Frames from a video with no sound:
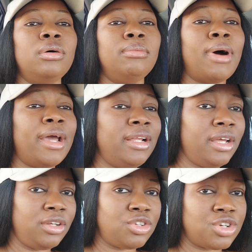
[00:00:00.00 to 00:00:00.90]

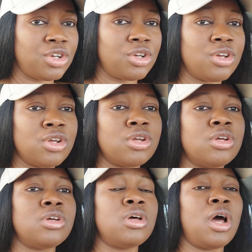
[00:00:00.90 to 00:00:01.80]
mileage,
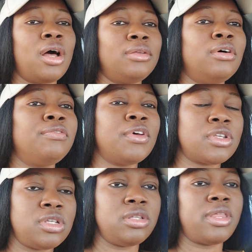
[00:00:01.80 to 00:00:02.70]
and
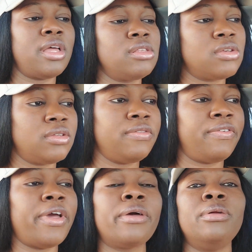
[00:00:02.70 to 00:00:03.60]
obviously dents on the
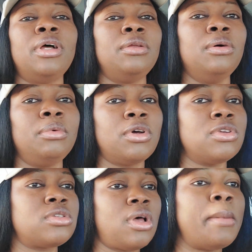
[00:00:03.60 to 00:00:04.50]
vehicle and all,
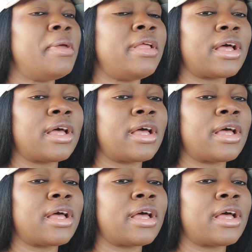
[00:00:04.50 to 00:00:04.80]
because a